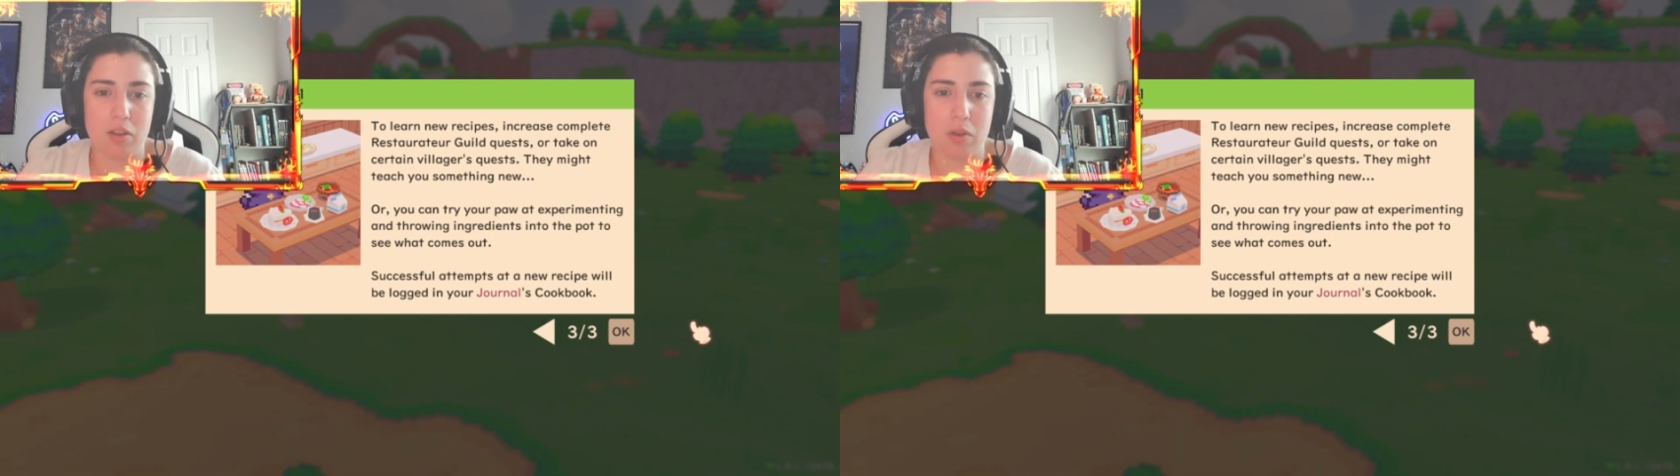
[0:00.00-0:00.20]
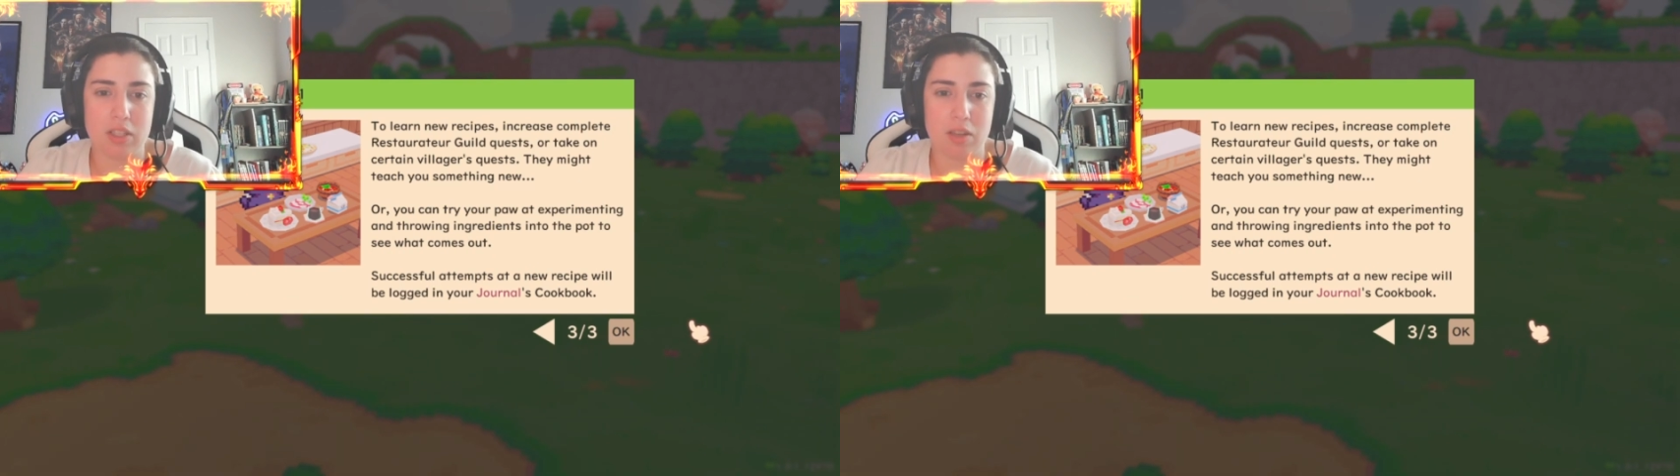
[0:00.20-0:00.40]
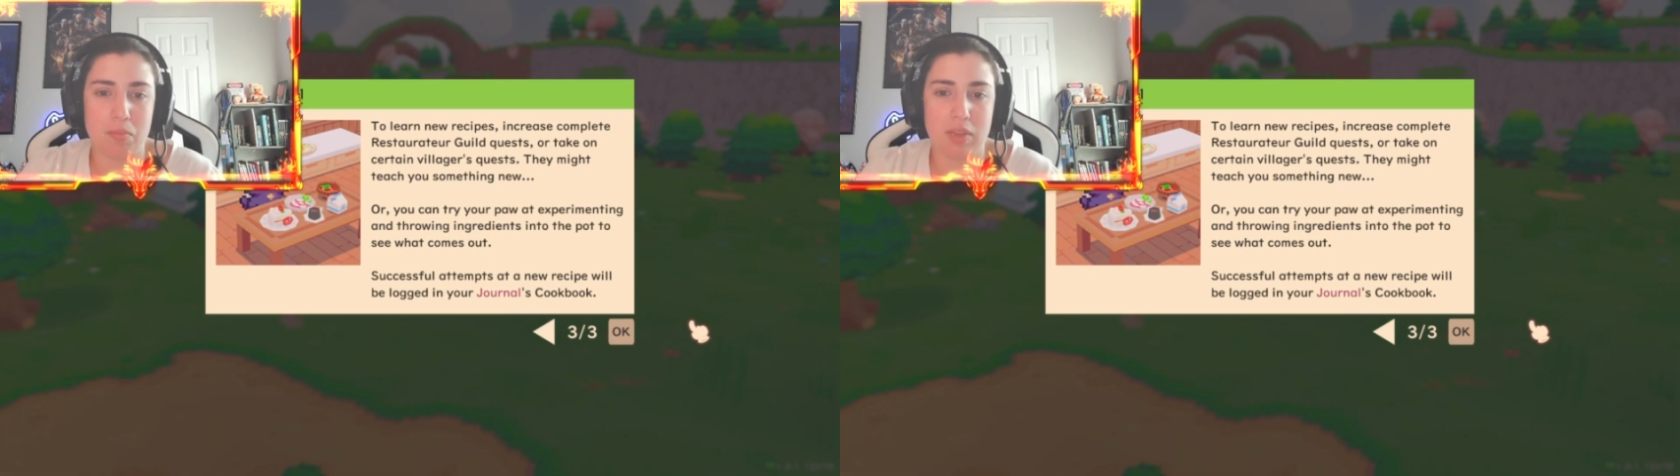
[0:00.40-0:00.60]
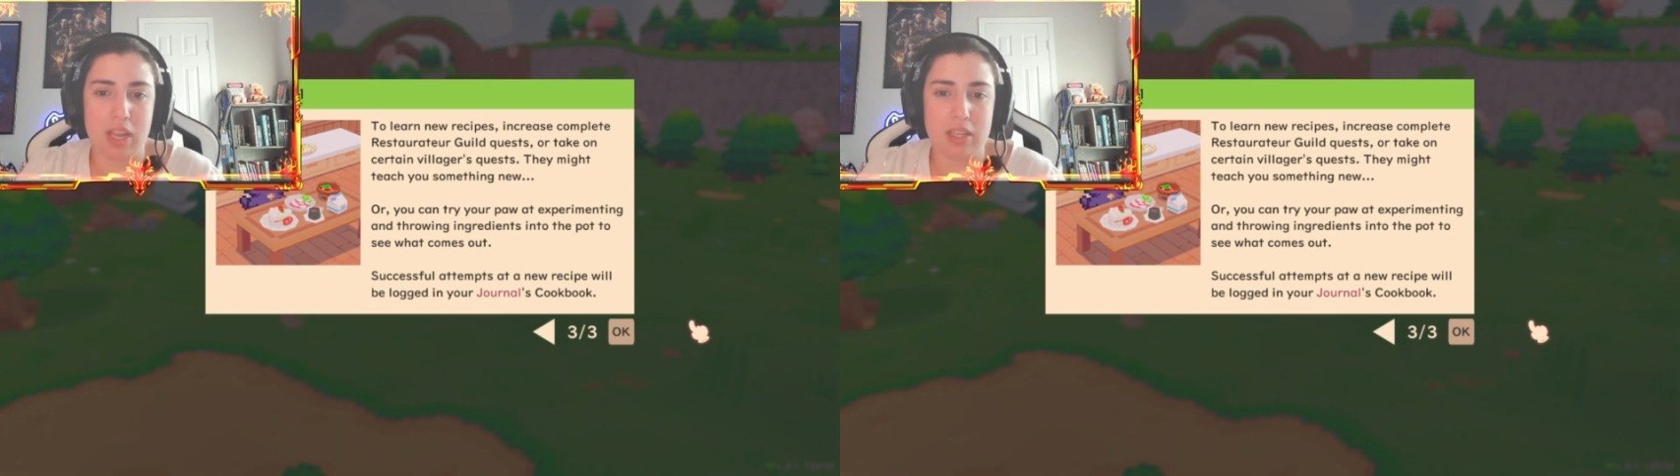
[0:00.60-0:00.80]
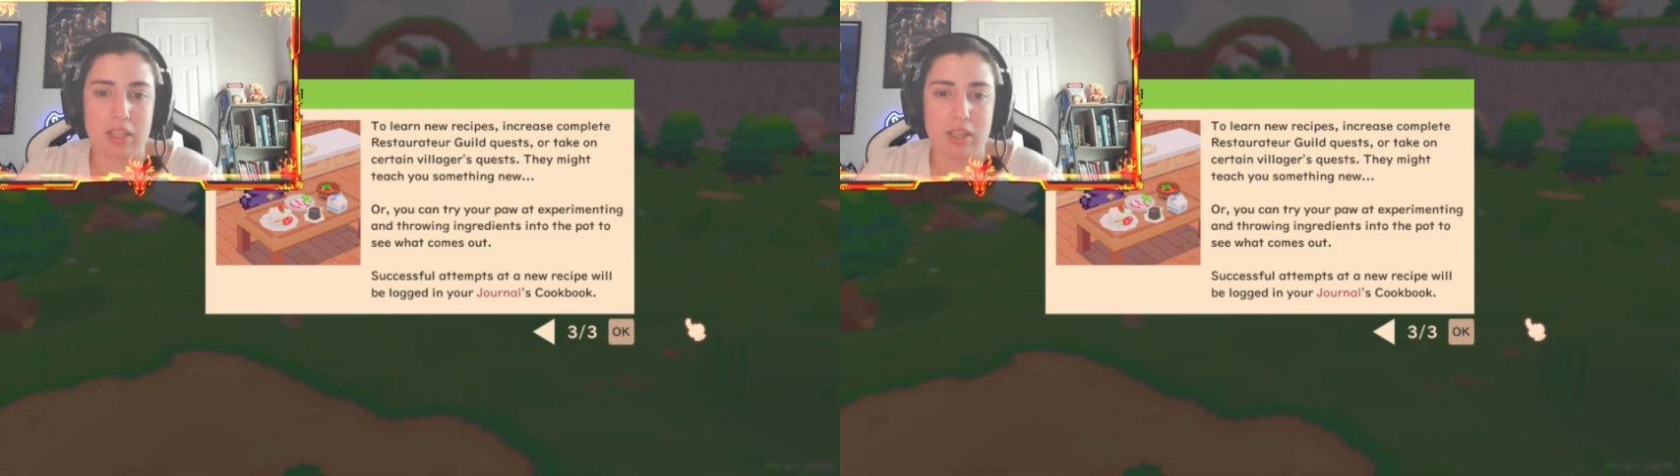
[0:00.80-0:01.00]

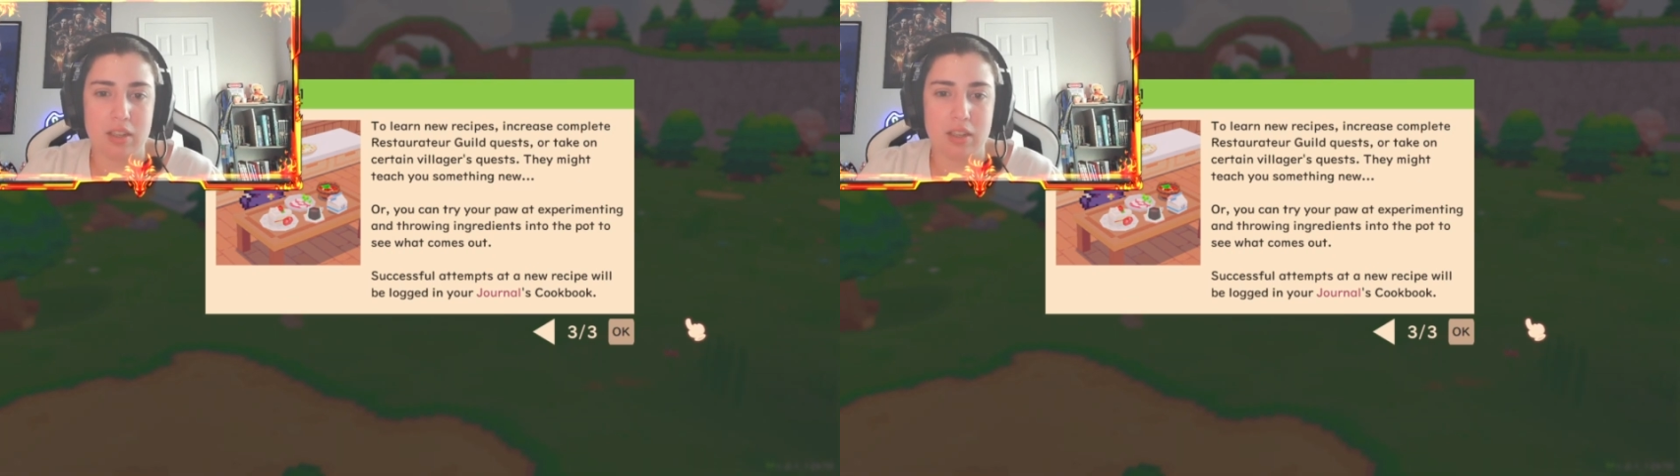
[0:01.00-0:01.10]
complete